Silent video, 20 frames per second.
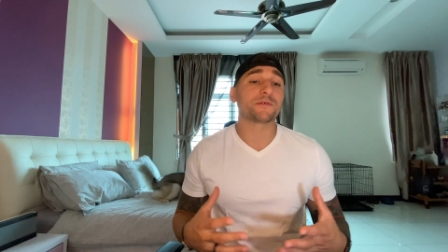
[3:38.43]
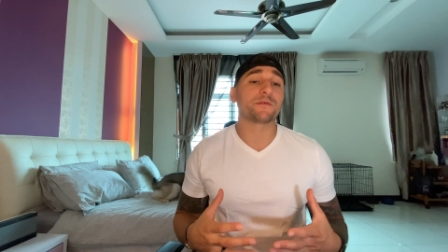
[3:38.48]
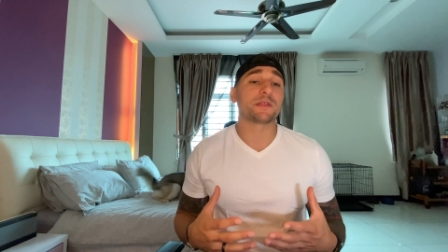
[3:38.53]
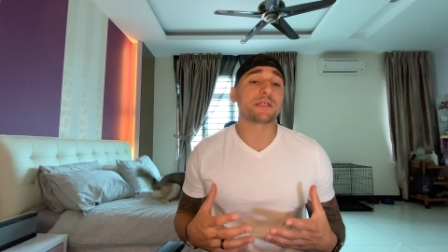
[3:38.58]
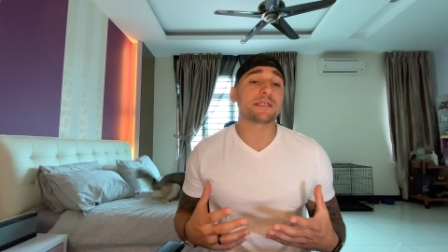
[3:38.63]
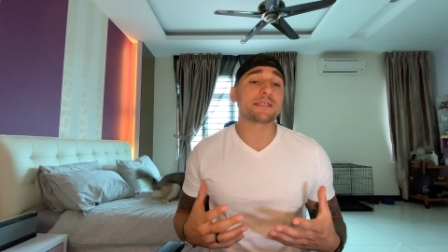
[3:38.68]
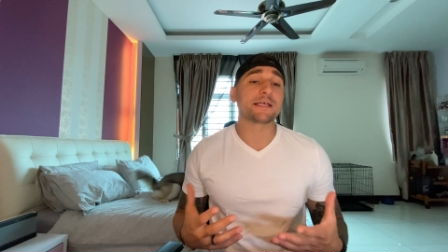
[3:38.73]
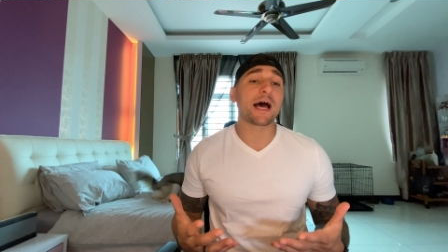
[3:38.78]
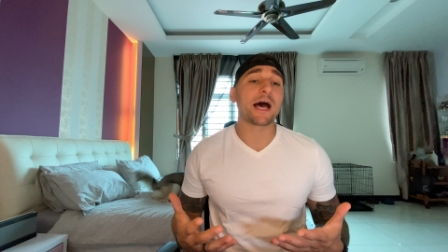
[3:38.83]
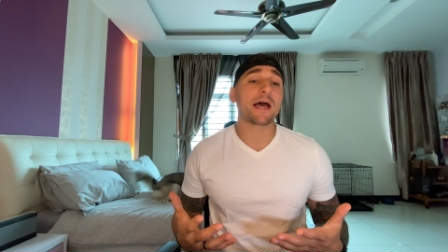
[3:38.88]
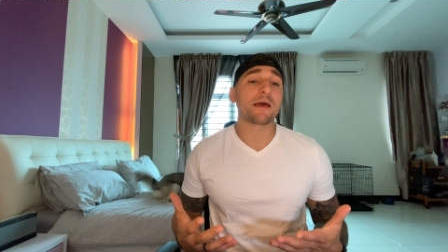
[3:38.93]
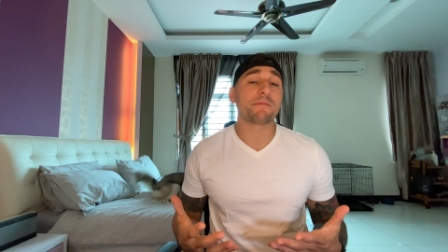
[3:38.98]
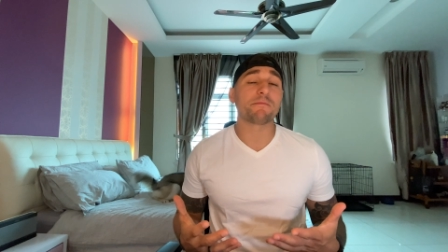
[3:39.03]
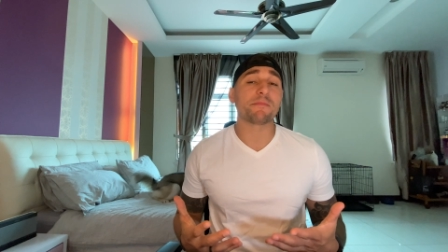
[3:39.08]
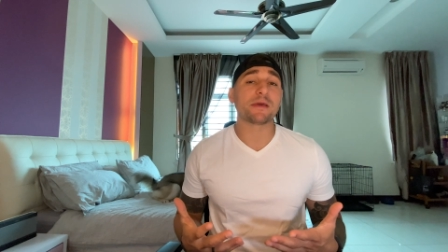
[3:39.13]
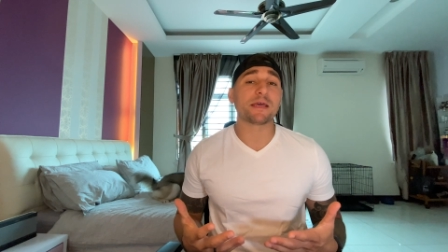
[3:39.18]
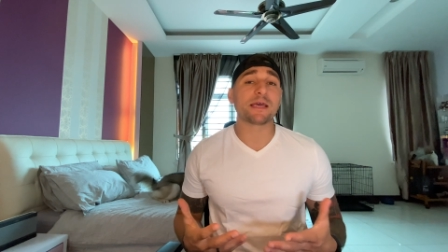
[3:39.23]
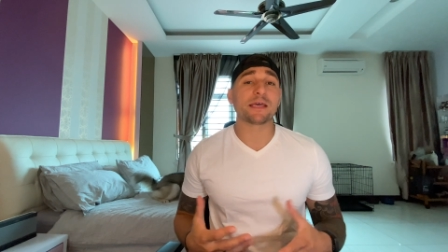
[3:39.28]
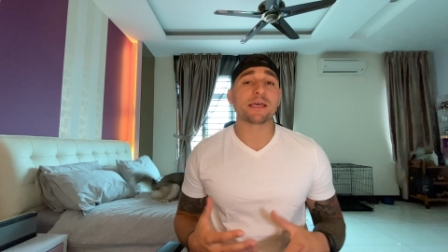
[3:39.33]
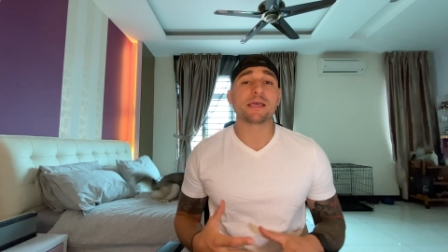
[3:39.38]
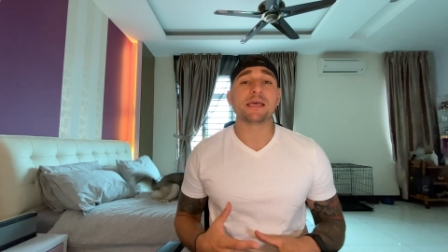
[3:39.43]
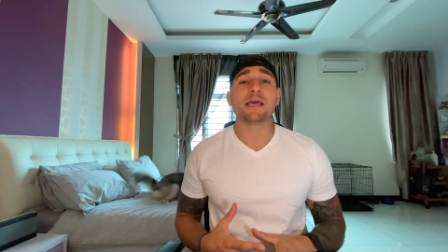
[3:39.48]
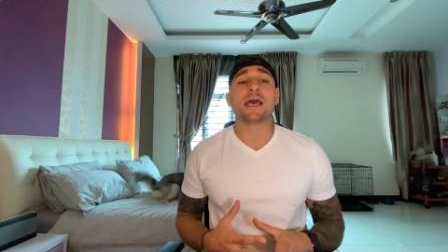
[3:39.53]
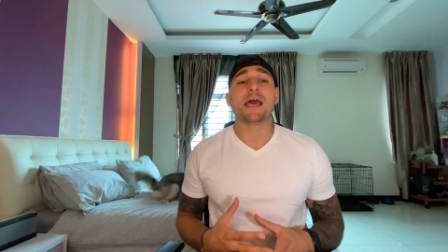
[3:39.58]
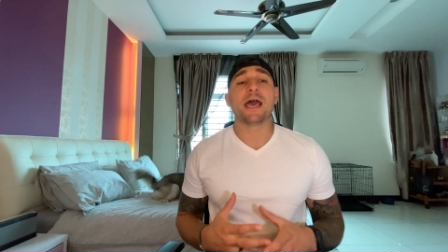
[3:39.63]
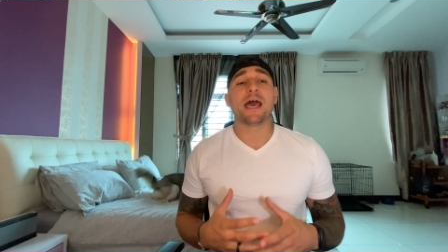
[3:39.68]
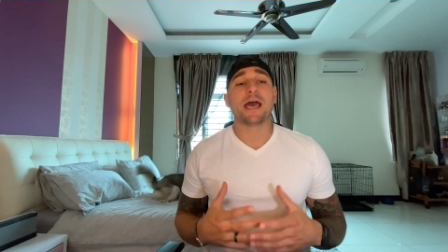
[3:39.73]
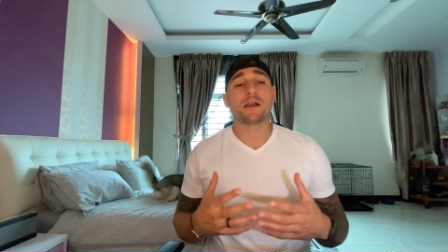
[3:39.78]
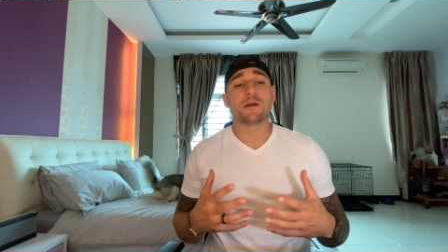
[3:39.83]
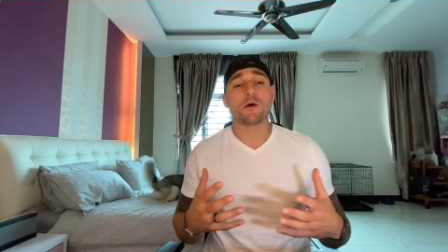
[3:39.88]
for the time being,
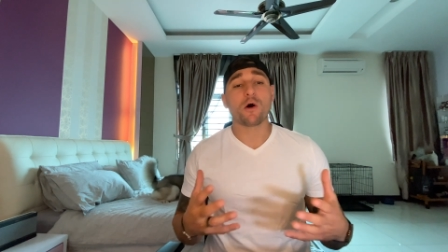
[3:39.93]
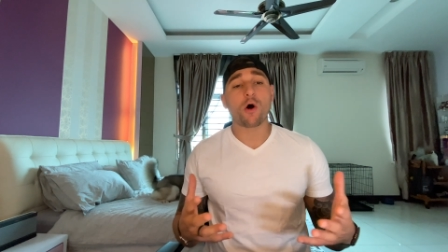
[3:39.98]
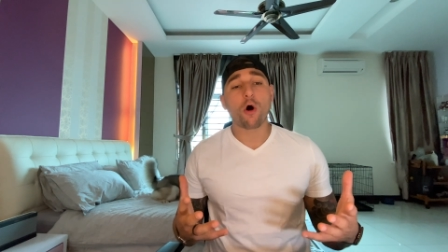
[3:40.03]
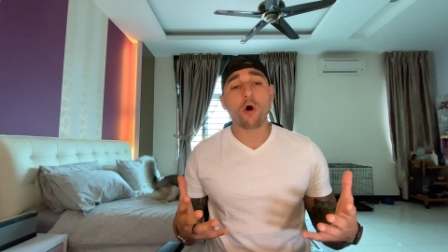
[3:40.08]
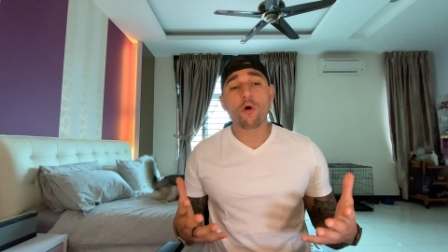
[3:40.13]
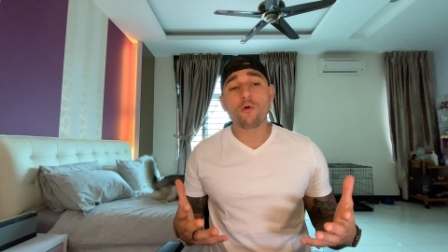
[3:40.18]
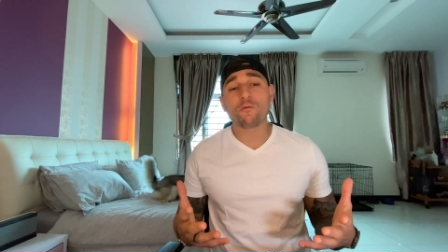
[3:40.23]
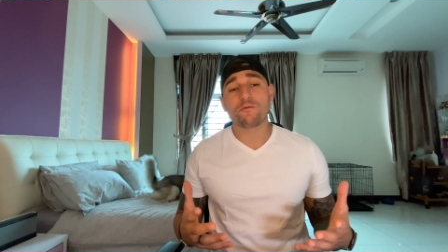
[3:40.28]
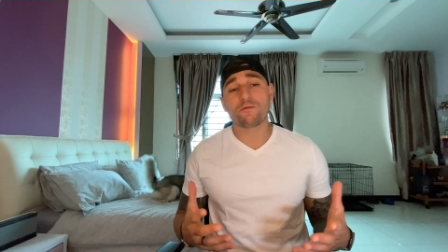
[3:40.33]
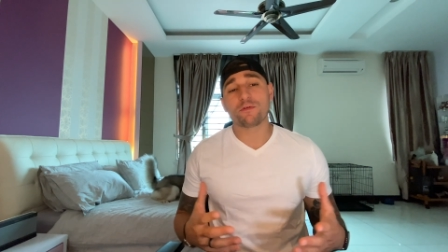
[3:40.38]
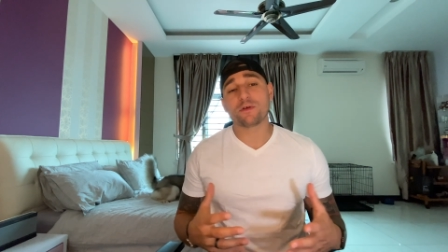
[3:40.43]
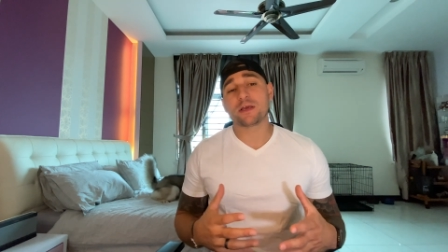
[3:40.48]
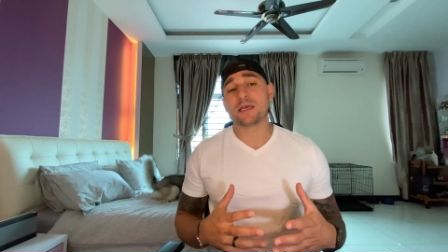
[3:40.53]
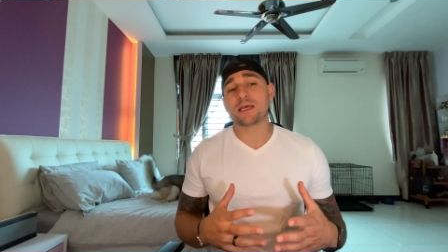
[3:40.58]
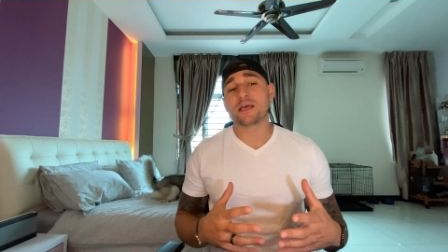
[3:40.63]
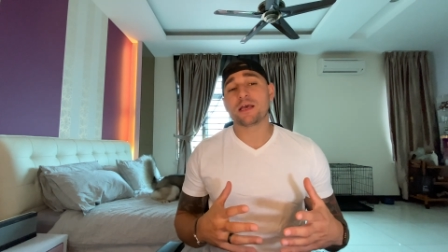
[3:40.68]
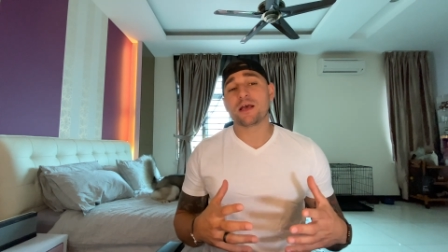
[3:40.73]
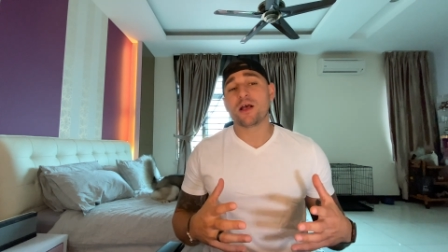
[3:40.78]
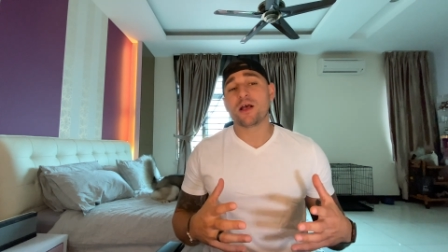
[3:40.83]
and hopefully